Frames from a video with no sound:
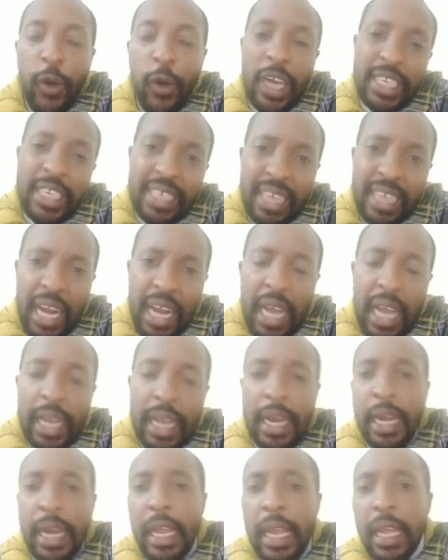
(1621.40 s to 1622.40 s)

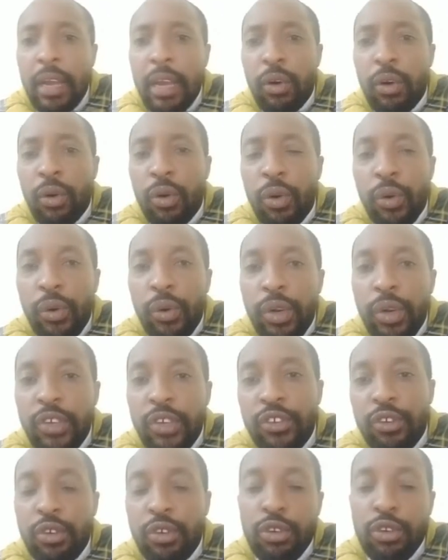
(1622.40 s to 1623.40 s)
slackening or
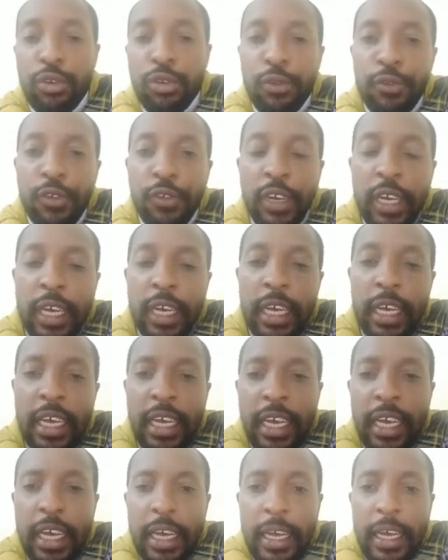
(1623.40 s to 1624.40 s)
sort of
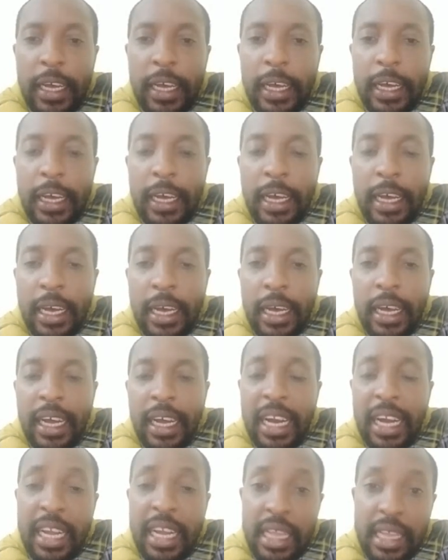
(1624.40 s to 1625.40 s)

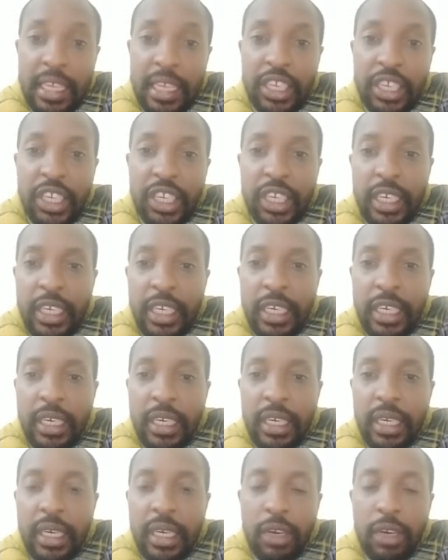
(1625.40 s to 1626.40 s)
lethargy in
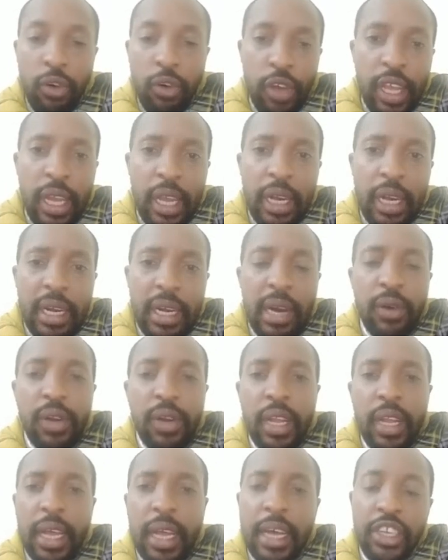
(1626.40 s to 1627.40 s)
going down
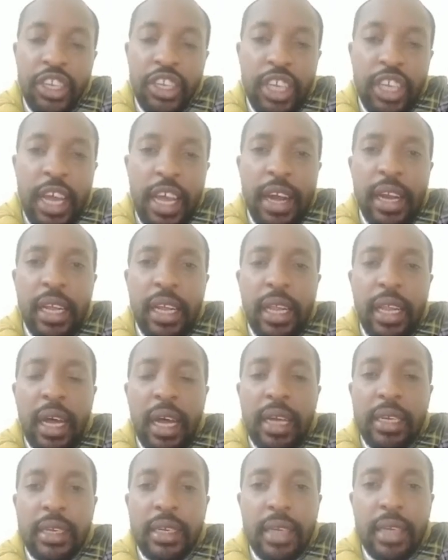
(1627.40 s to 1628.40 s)
there, sharing
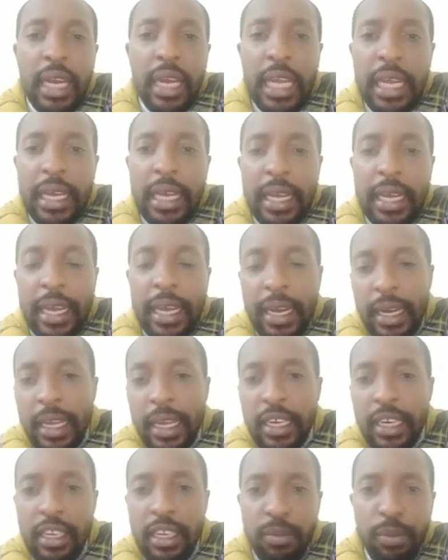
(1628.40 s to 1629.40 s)
that link and
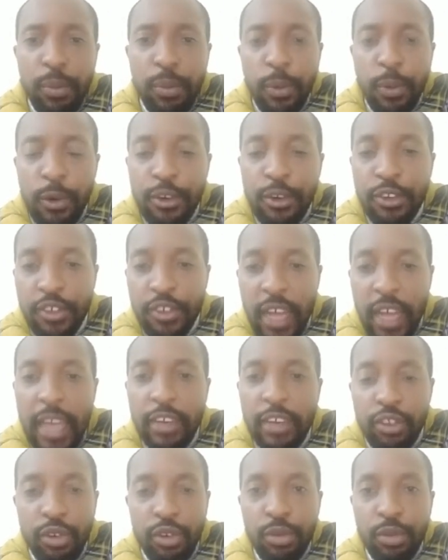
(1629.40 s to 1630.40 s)
getting people to
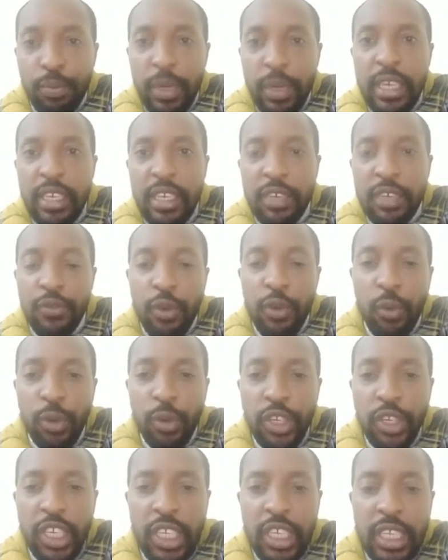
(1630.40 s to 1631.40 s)
sign. So please, if you're
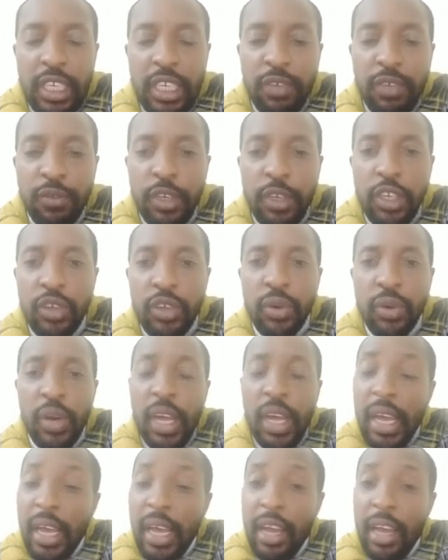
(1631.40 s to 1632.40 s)
watching this video
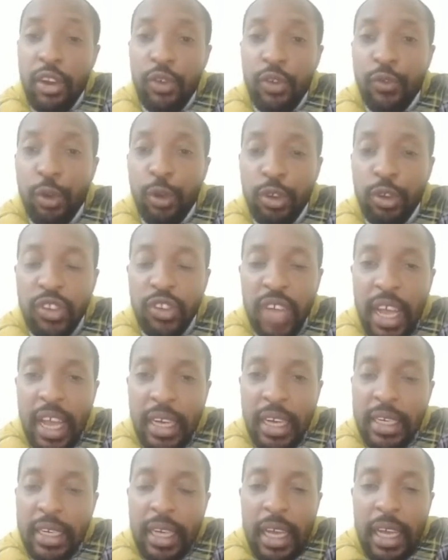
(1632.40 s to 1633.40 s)
and you've not
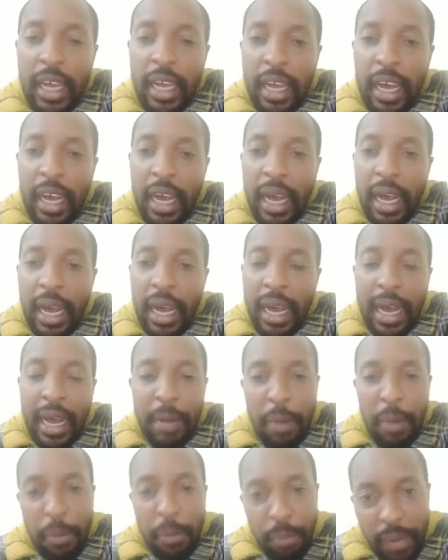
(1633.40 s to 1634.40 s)
signed,
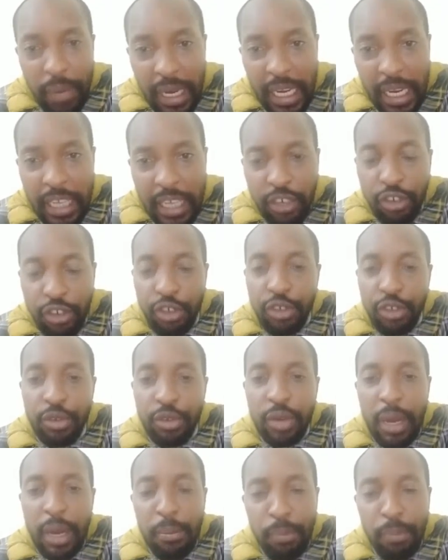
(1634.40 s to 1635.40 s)
I'm appealing to you,
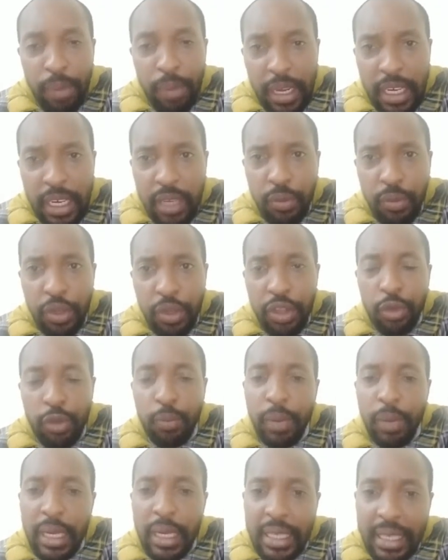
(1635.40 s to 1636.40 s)
I'm pleading with you,
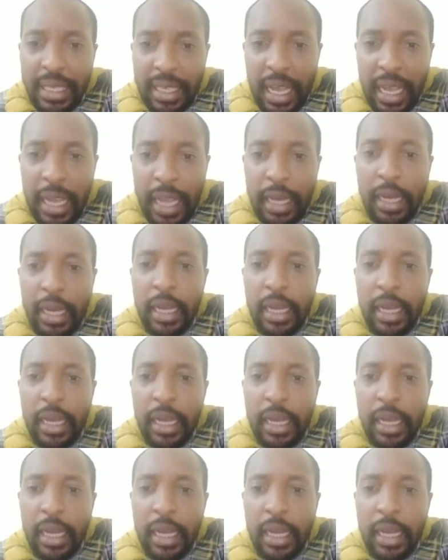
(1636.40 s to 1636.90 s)
please sign.